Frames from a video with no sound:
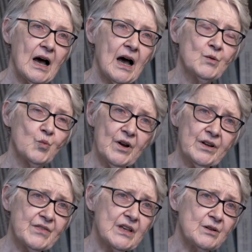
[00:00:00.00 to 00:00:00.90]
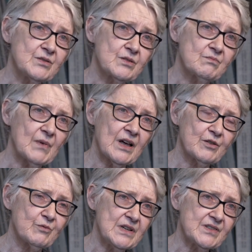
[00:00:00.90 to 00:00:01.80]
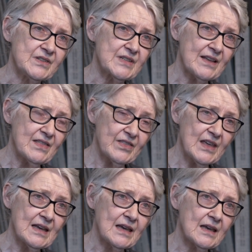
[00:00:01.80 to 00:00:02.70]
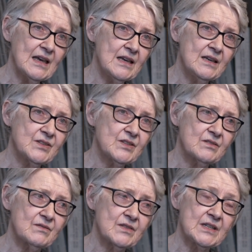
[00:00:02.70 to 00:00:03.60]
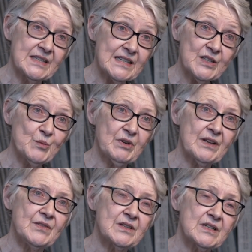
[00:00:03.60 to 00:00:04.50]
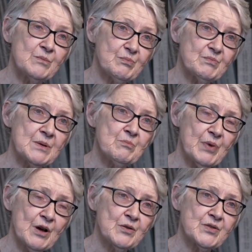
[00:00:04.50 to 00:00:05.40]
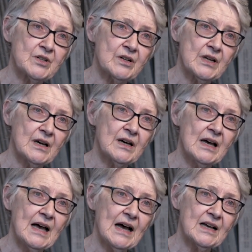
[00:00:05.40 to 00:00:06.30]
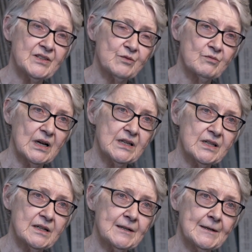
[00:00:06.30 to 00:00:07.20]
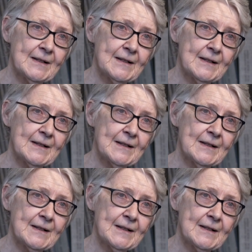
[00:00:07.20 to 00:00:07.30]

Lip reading: And one of those other reasons, I think, is the discipline that it imposed on her as a writer.